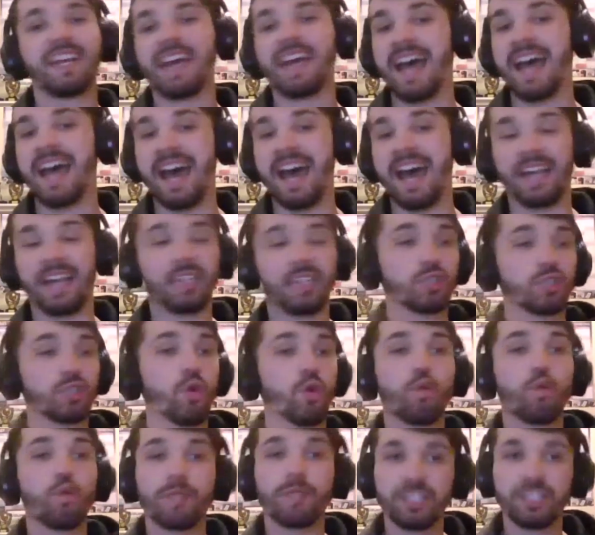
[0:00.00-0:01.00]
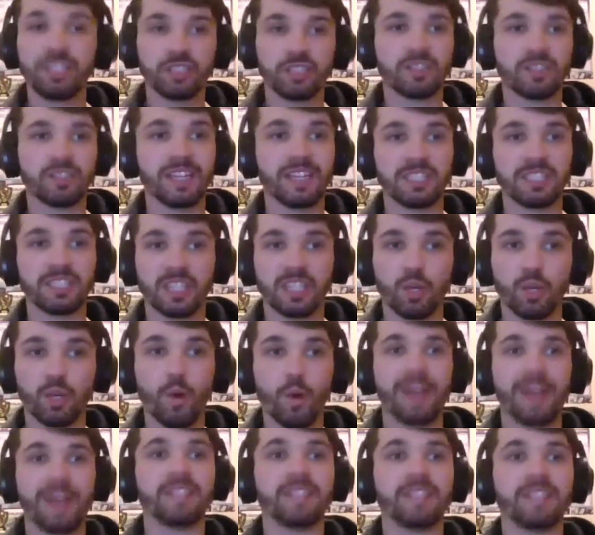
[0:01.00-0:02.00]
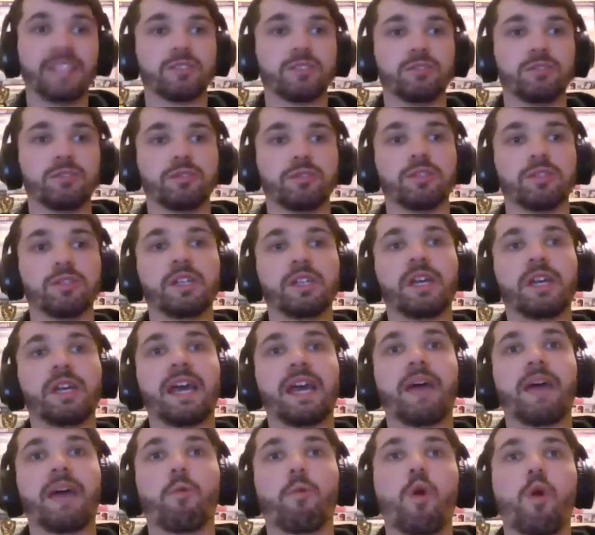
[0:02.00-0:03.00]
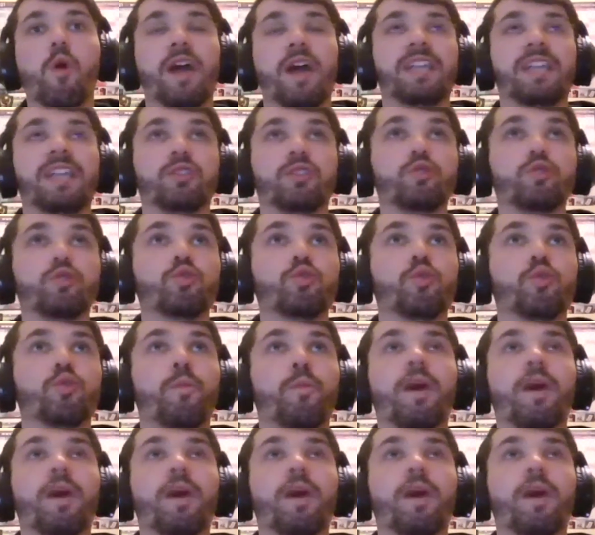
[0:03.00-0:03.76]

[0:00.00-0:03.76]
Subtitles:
And there's a whole range of things that go into what I do.